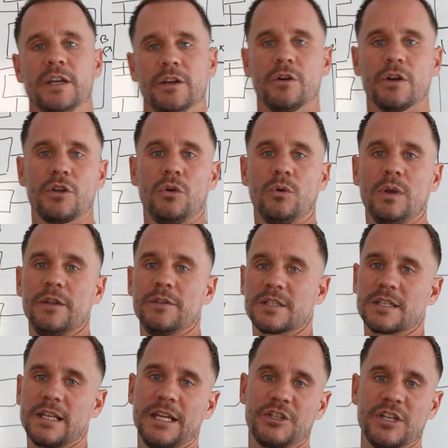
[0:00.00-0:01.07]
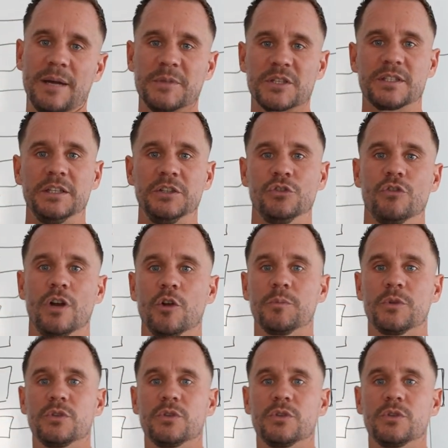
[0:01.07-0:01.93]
And I call it the sledgehammer syndrome,